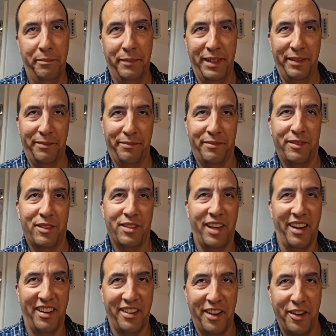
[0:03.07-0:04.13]
my
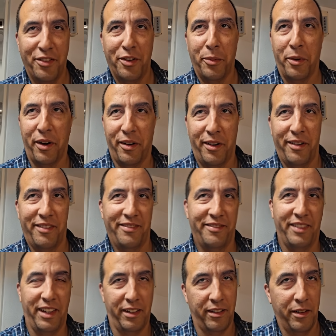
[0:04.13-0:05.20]
sanitation worker
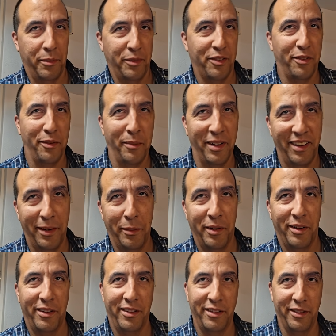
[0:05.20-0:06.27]
that comes through my
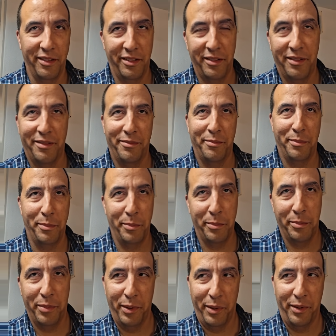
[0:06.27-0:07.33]
neighborhood is
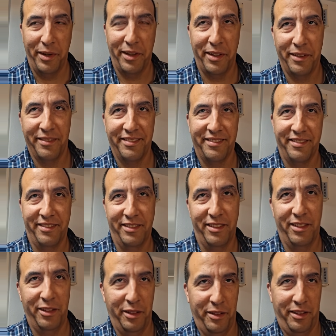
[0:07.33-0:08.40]
Puerto Rican.
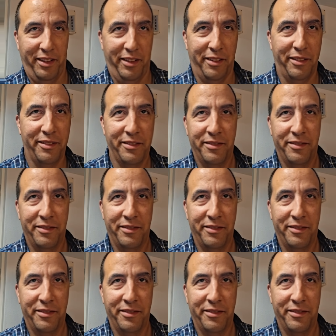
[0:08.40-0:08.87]
So it's like